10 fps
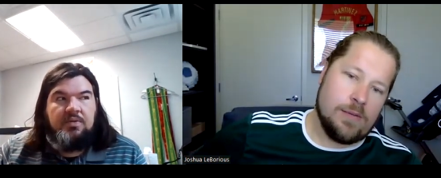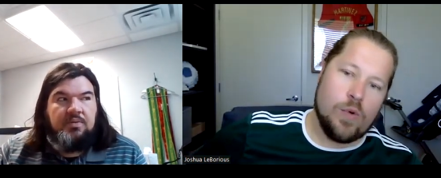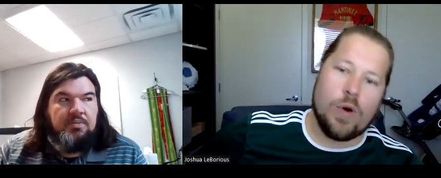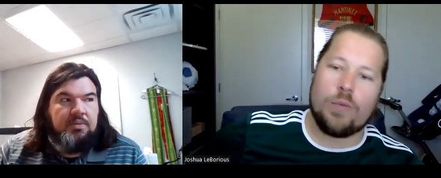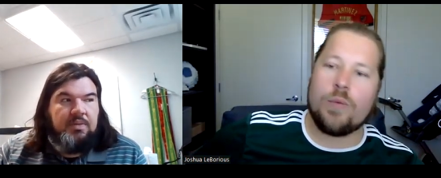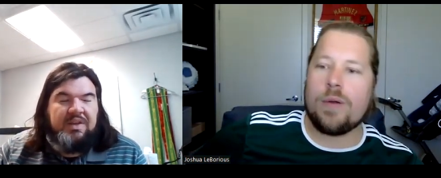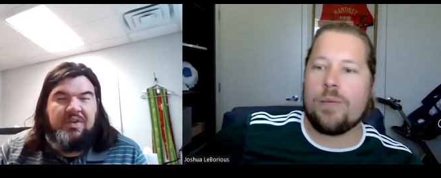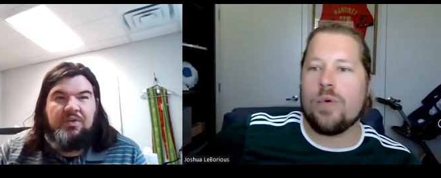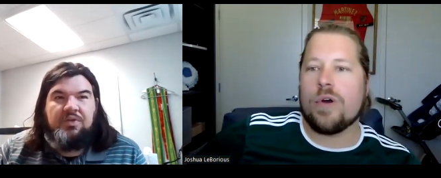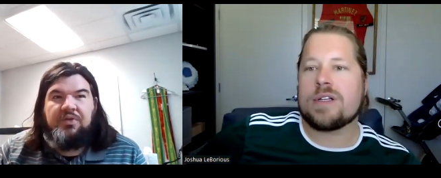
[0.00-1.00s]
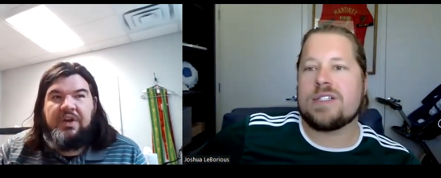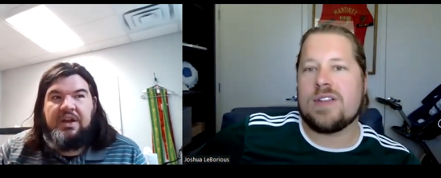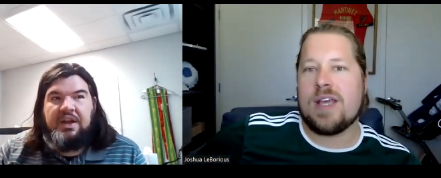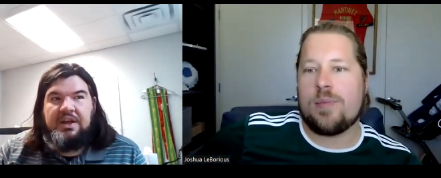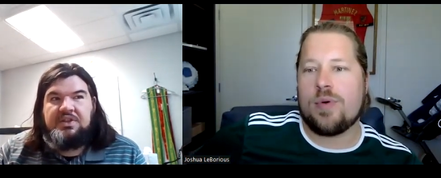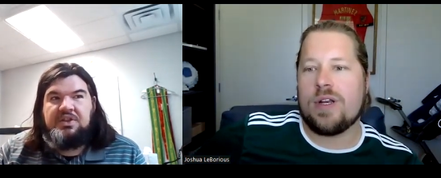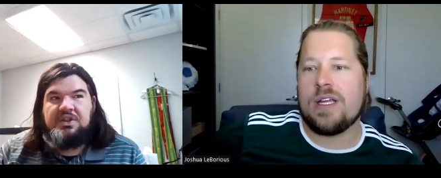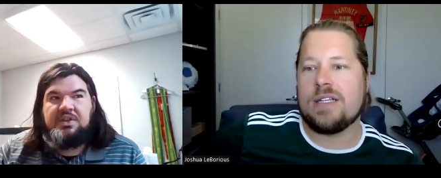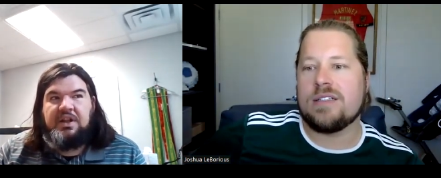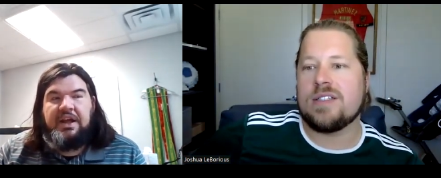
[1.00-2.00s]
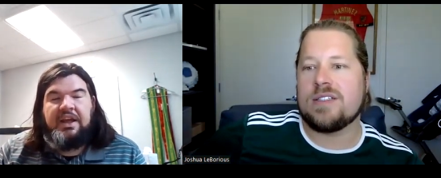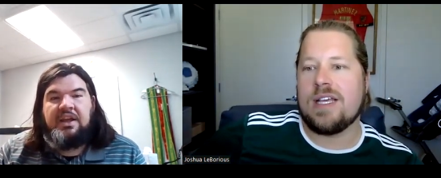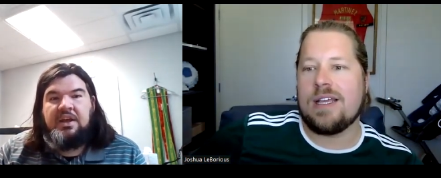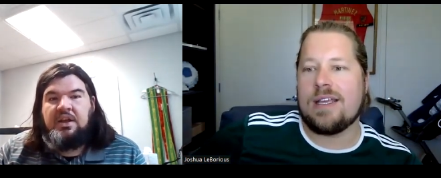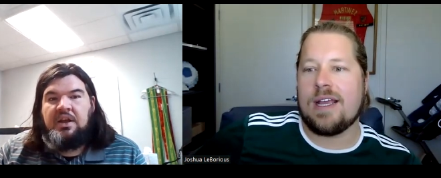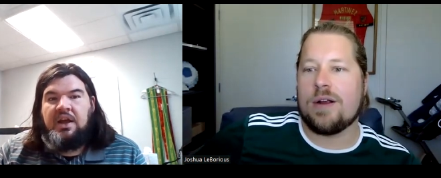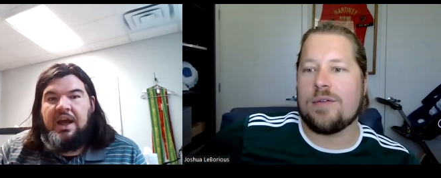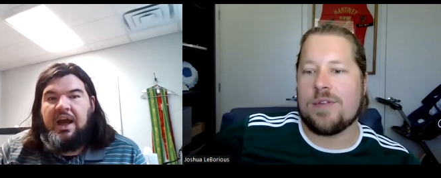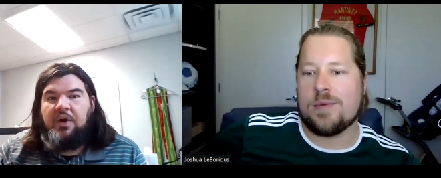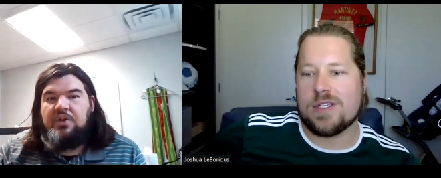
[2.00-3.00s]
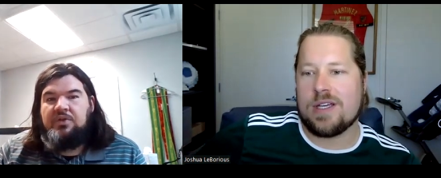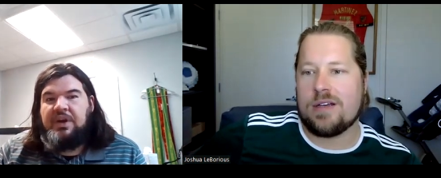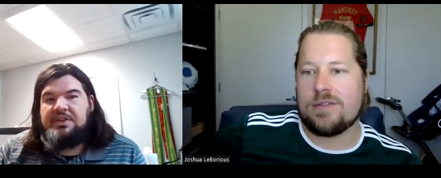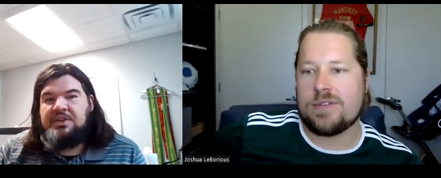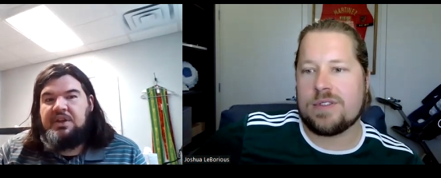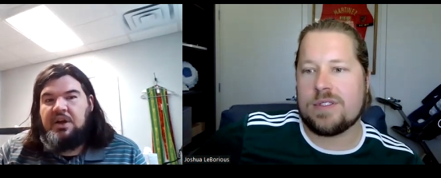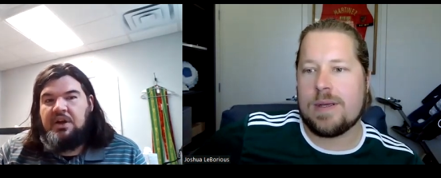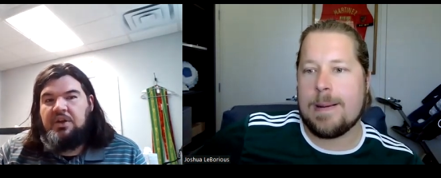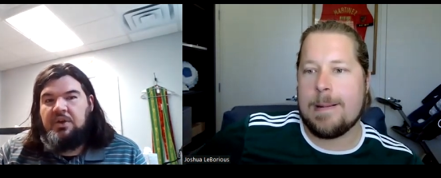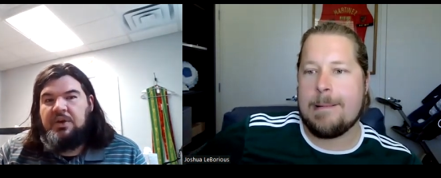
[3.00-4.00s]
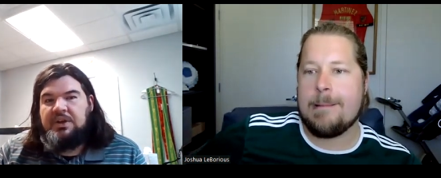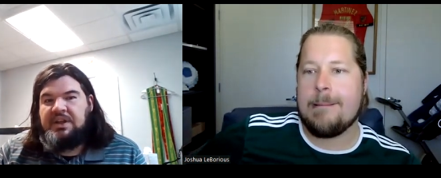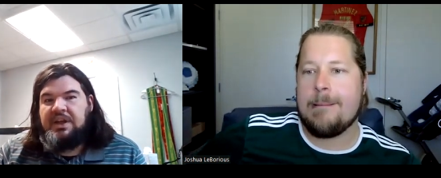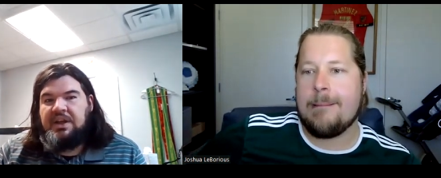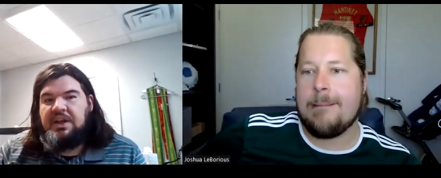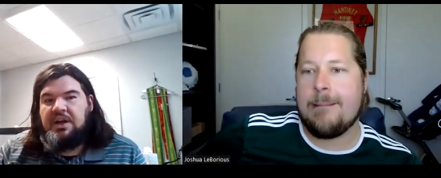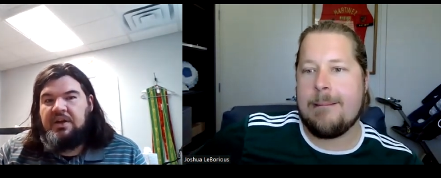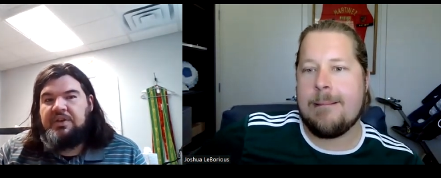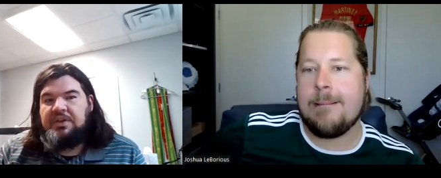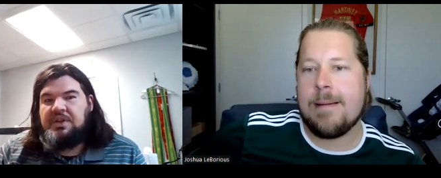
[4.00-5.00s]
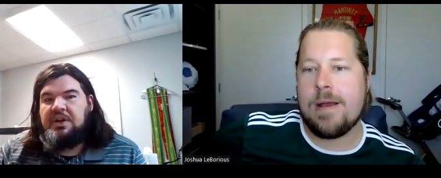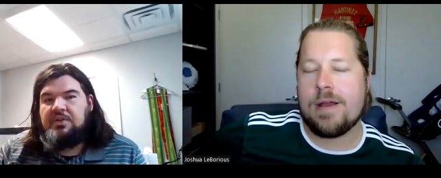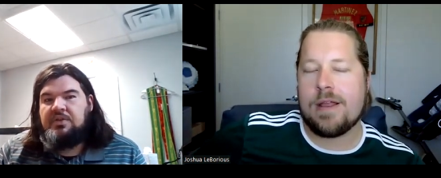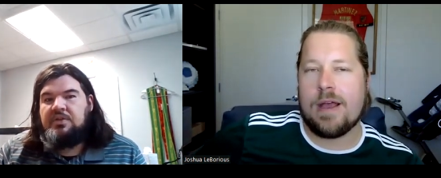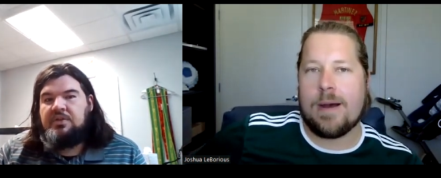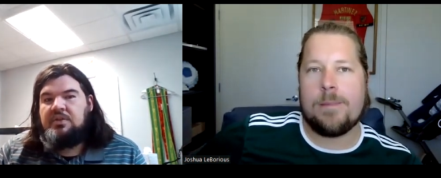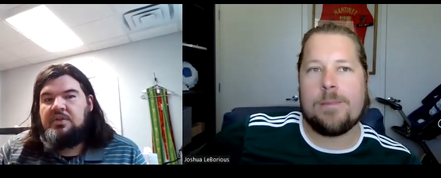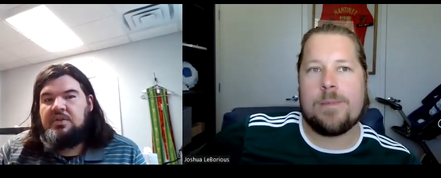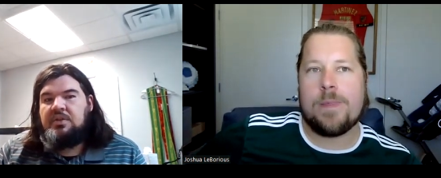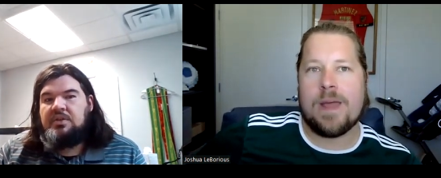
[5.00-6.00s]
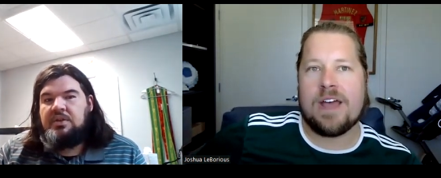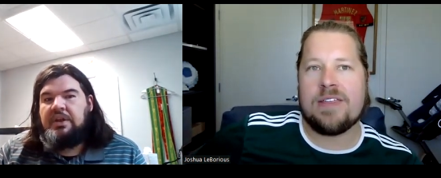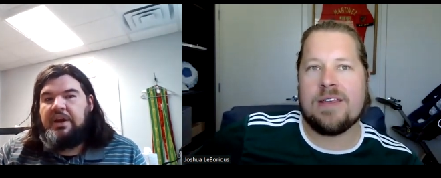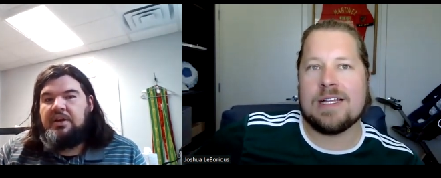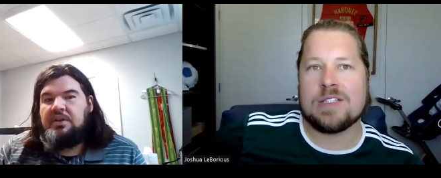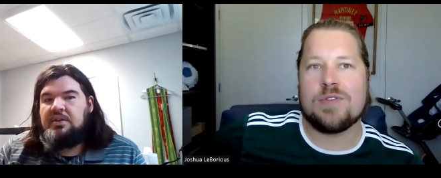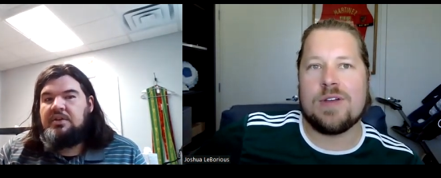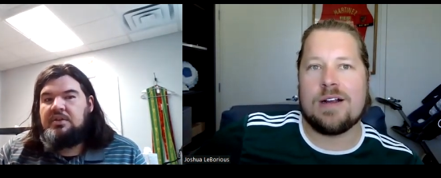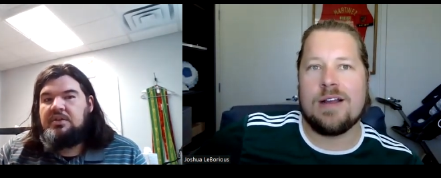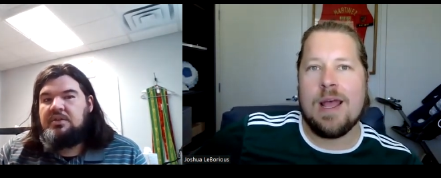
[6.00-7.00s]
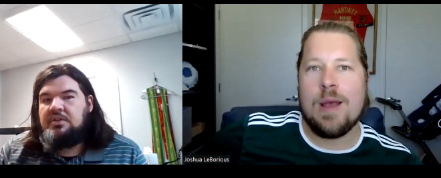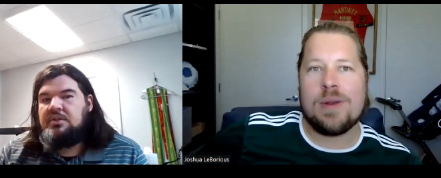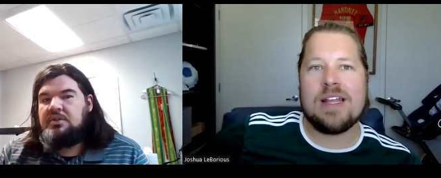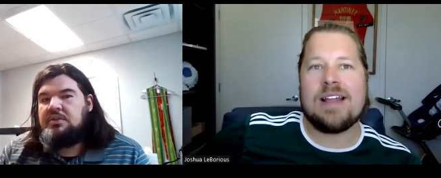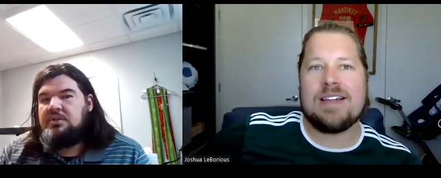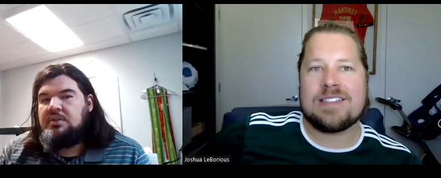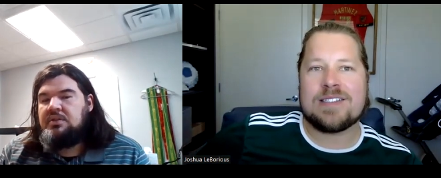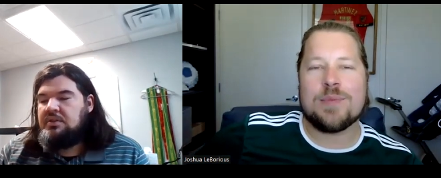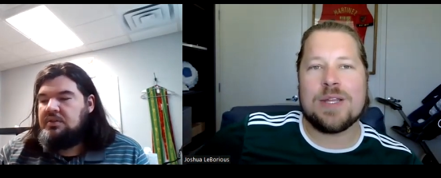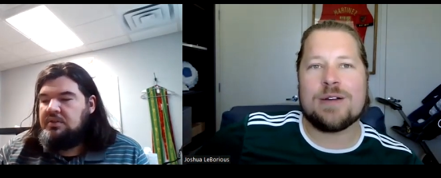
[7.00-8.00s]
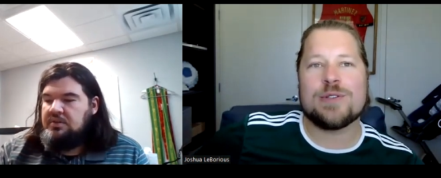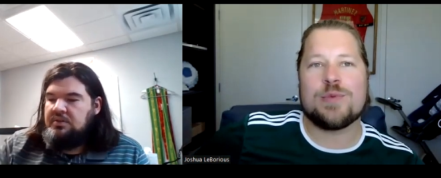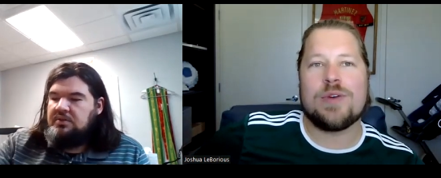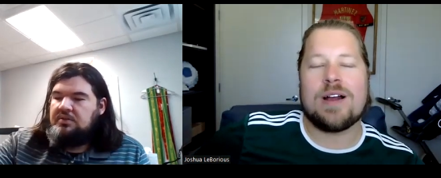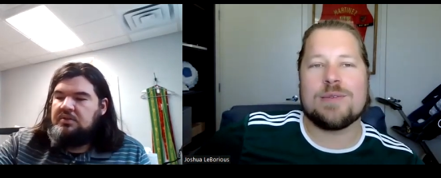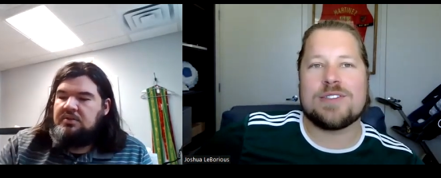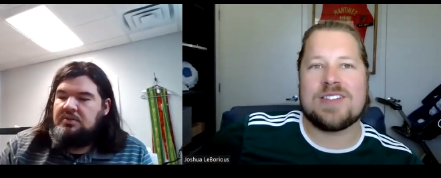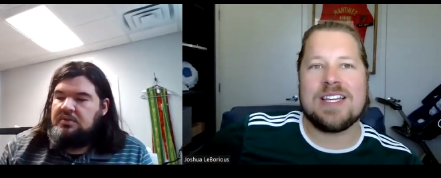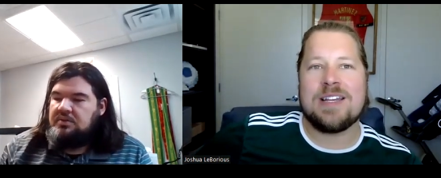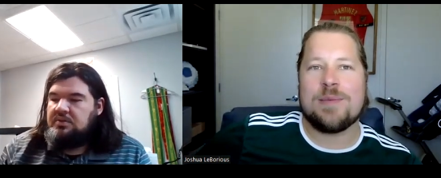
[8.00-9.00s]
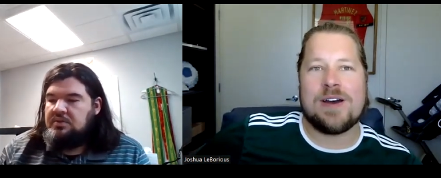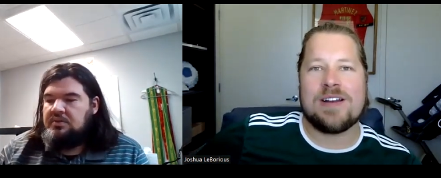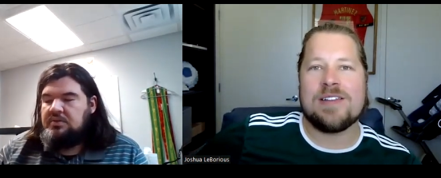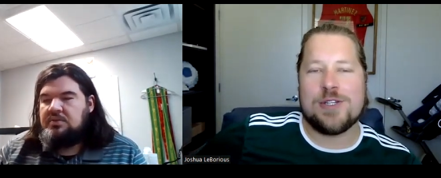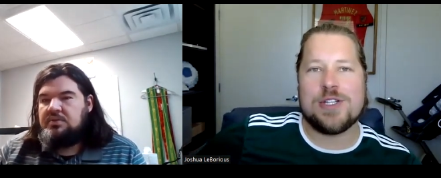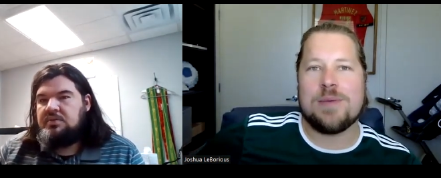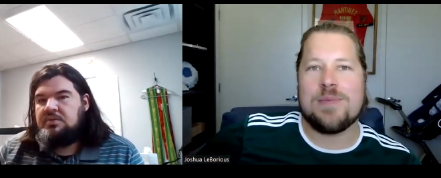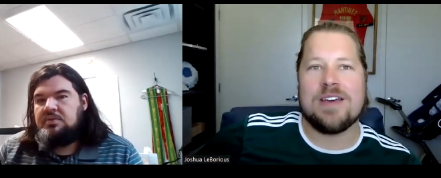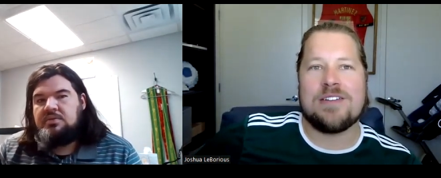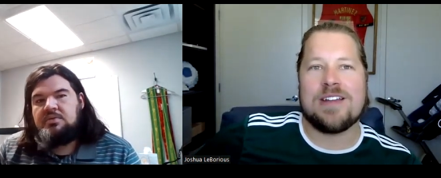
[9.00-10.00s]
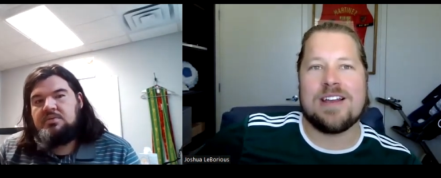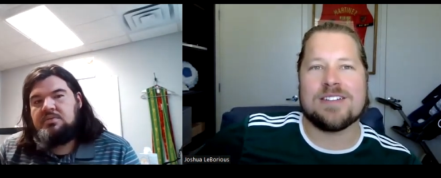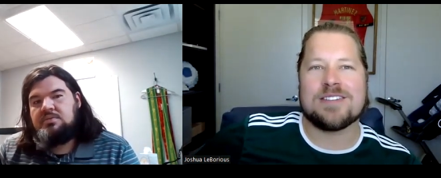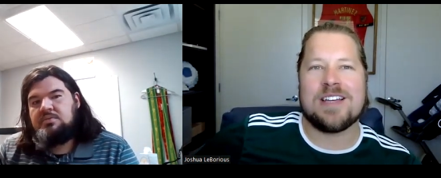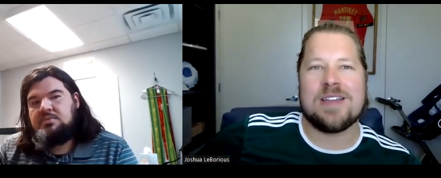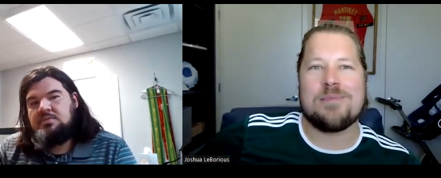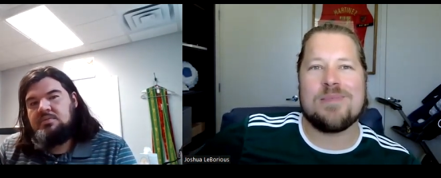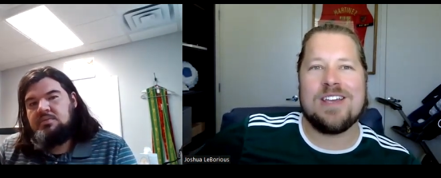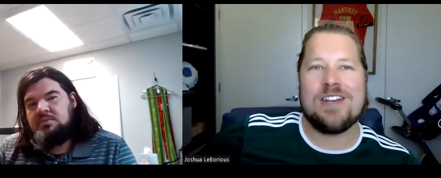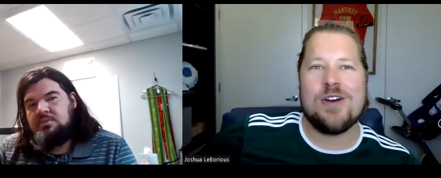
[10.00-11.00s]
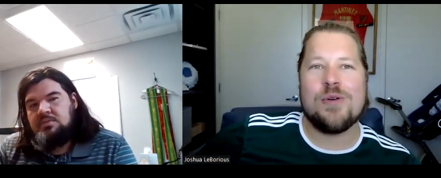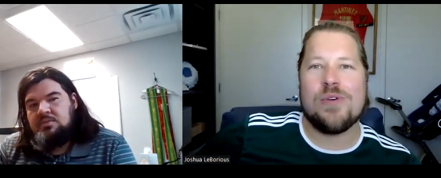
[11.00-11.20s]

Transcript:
Speaker 1: more what fitness, just like take care of how it. invested are you in taking care of yourself?
Speaker 2: Yeah. I think yeah. it's fair. But it, it's something I was I was thinking about in the gym the other day. I was like, you know